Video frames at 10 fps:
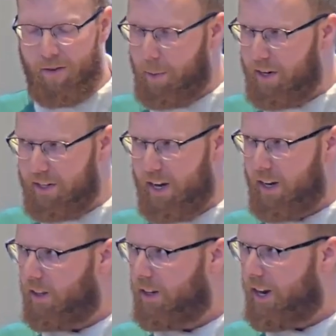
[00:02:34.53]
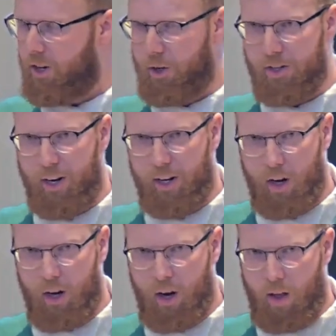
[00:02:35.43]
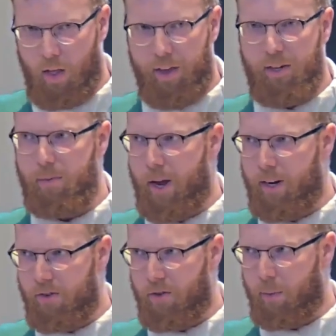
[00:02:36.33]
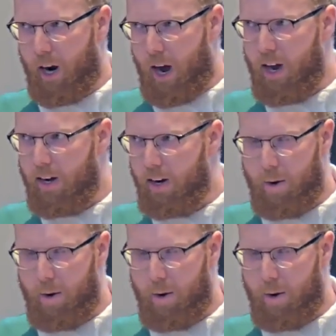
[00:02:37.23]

Everybody's had inclinations like, this man is from God.